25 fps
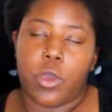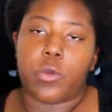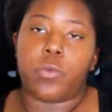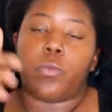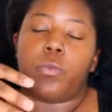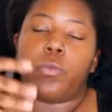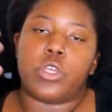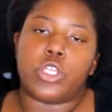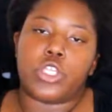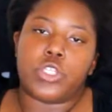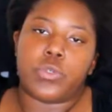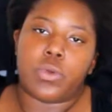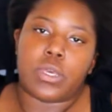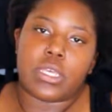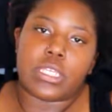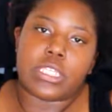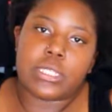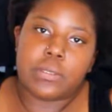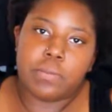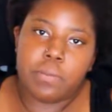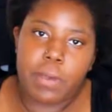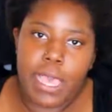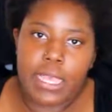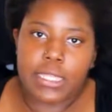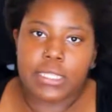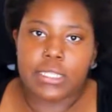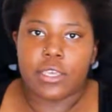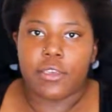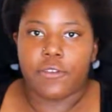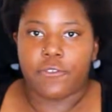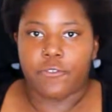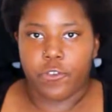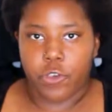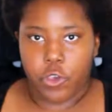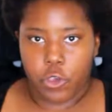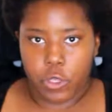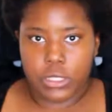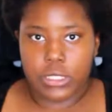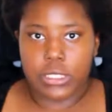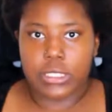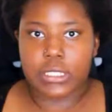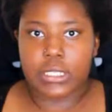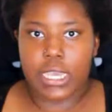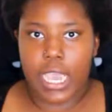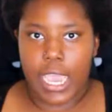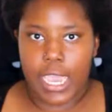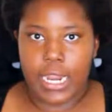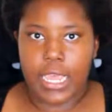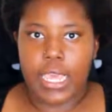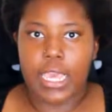would you expect if you're
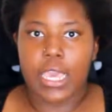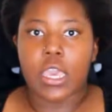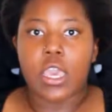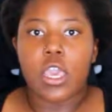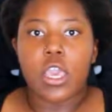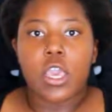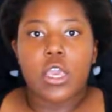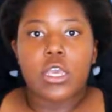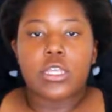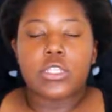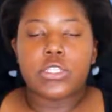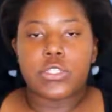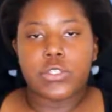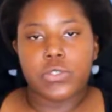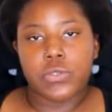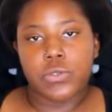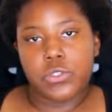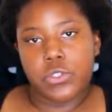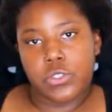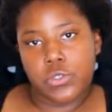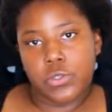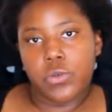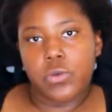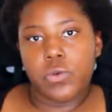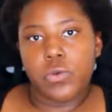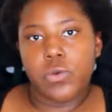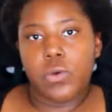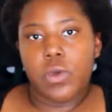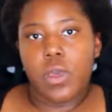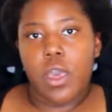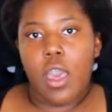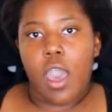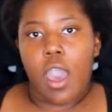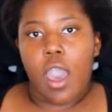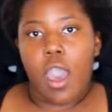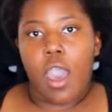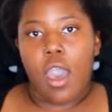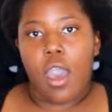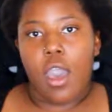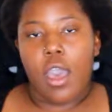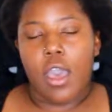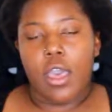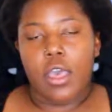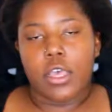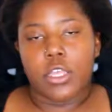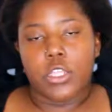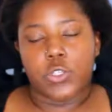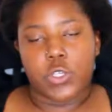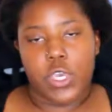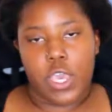deciding to do
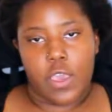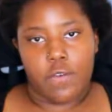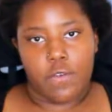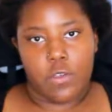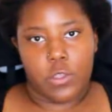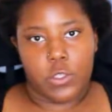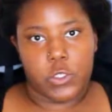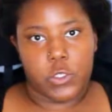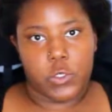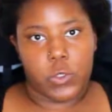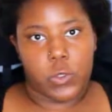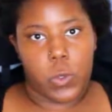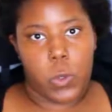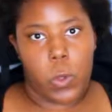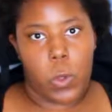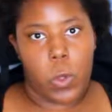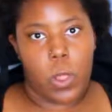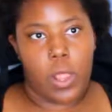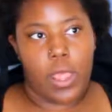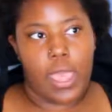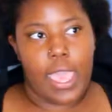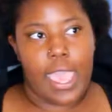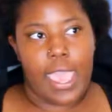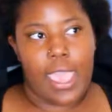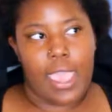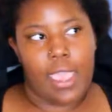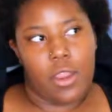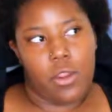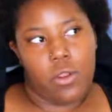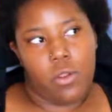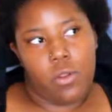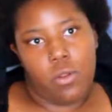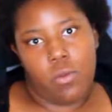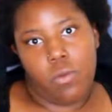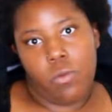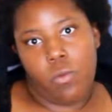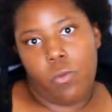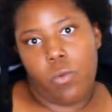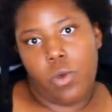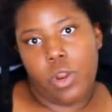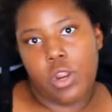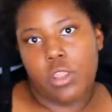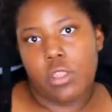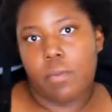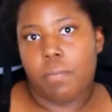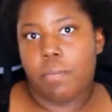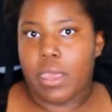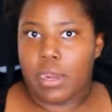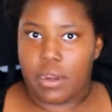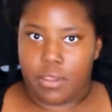driving school, and what are
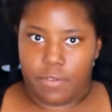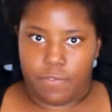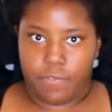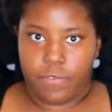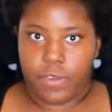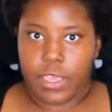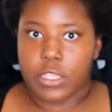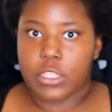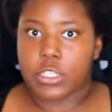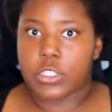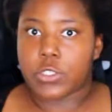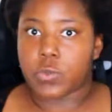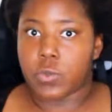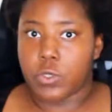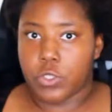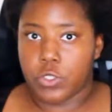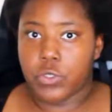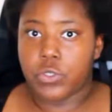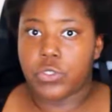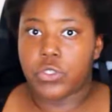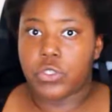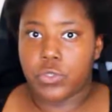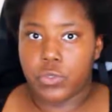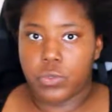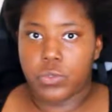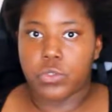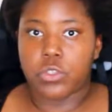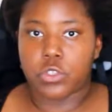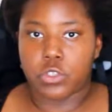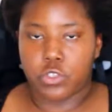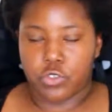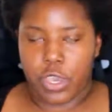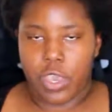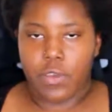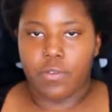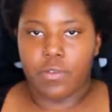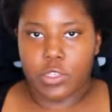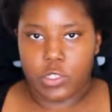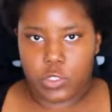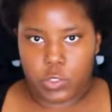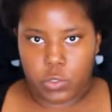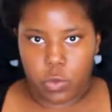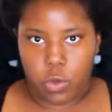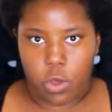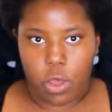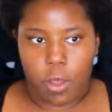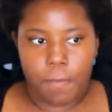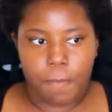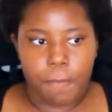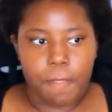the benefits when you do the driving
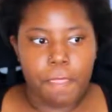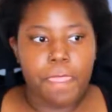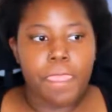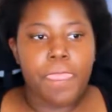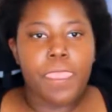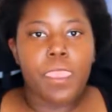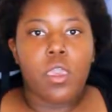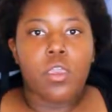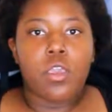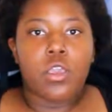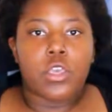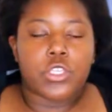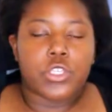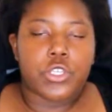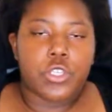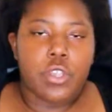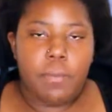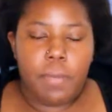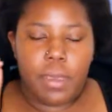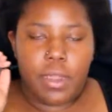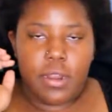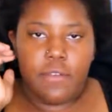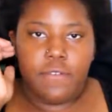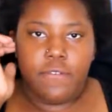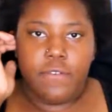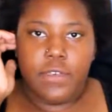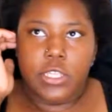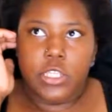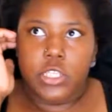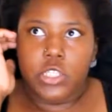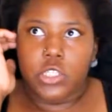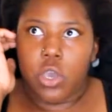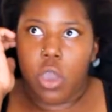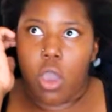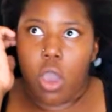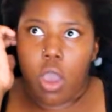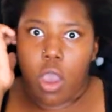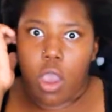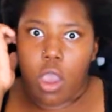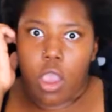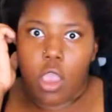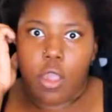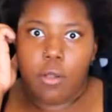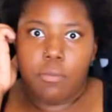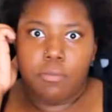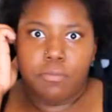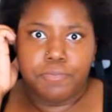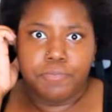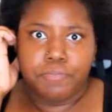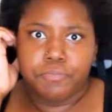school. So the benefits
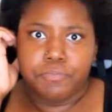are,